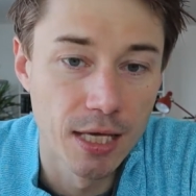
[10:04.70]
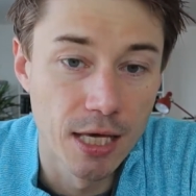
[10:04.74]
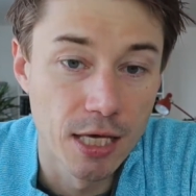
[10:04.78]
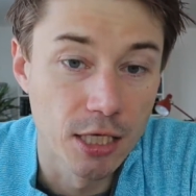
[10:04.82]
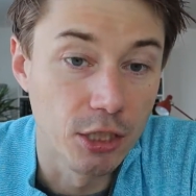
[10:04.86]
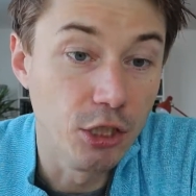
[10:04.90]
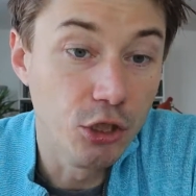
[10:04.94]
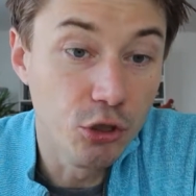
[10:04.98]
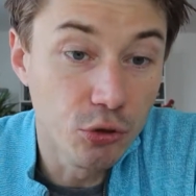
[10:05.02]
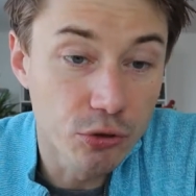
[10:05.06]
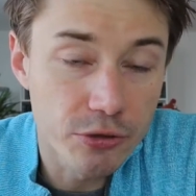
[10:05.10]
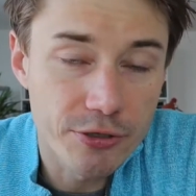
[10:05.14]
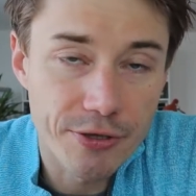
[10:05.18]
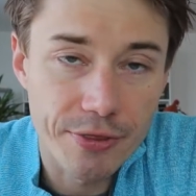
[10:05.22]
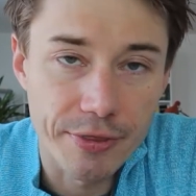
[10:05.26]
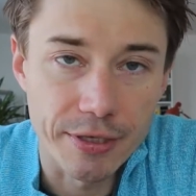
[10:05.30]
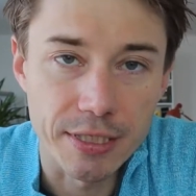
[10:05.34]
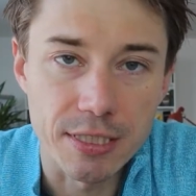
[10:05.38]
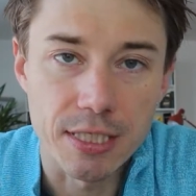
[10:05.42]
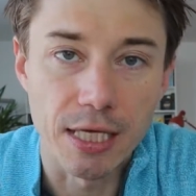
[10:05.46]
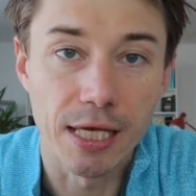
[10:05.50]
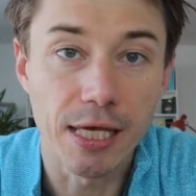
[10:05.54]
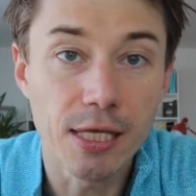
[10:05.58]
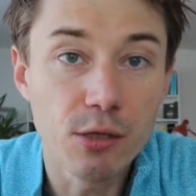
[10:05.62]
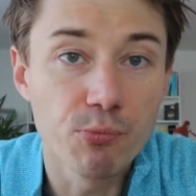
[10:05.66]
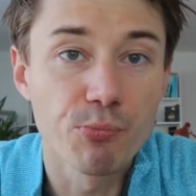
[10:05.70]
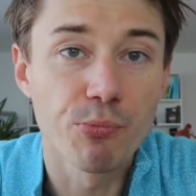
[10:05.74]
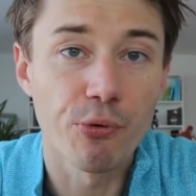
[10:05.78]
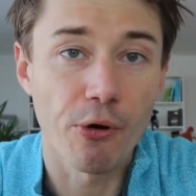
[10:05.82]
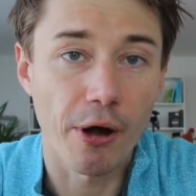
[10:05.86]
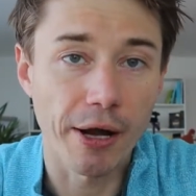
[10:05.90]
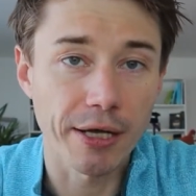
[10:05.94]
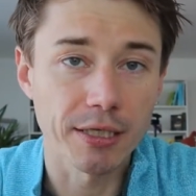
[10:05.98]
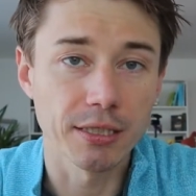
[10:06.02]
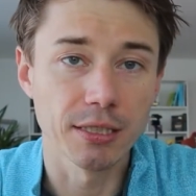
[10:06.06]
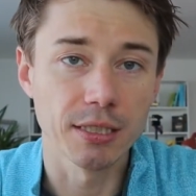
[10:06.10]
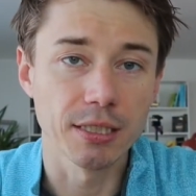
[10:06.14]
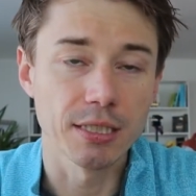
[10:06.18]
use this in
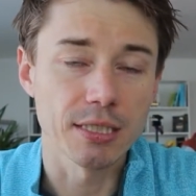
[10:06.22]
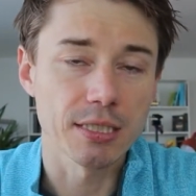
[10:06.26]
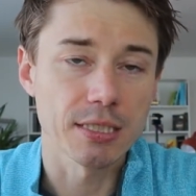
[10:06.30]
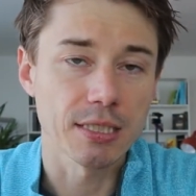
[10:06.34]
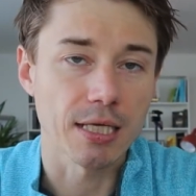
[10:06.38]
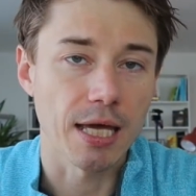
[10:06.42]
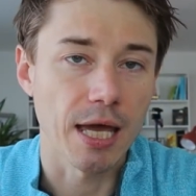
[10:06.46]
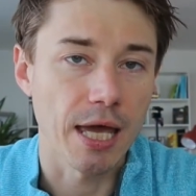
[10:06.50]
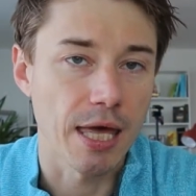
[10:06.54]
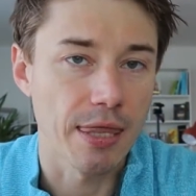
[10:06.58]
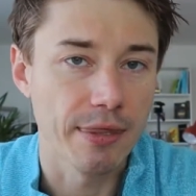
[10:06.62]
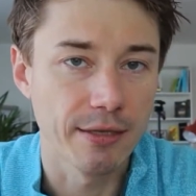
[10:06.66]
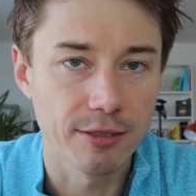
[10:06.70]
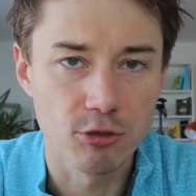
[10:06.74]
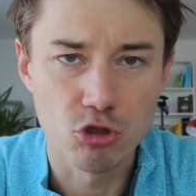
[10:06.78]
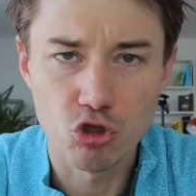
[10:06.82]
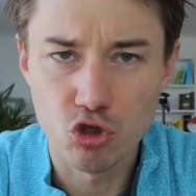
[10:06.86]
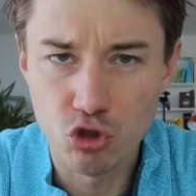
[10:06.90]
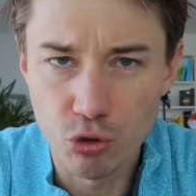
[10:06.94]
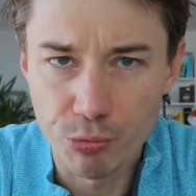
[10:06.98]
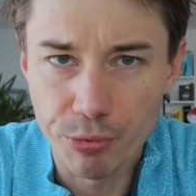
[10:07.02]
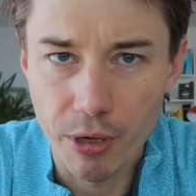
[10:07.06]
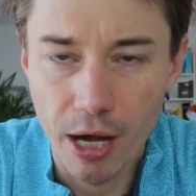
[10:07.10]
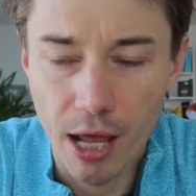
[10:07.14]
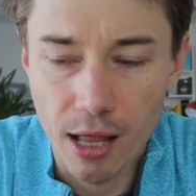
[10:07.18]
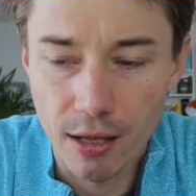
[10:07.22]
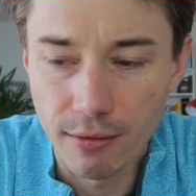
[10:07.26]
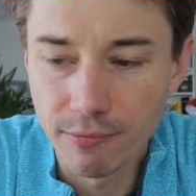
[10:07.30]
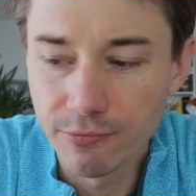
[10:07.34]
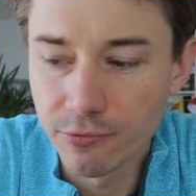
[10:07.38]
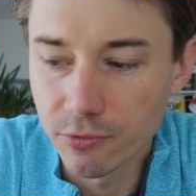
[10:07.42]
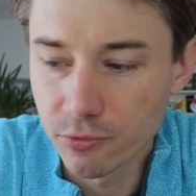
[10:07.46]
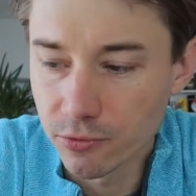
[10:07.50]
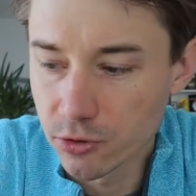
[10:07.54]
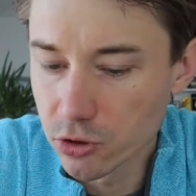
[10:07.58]
practice, and it's super helpful.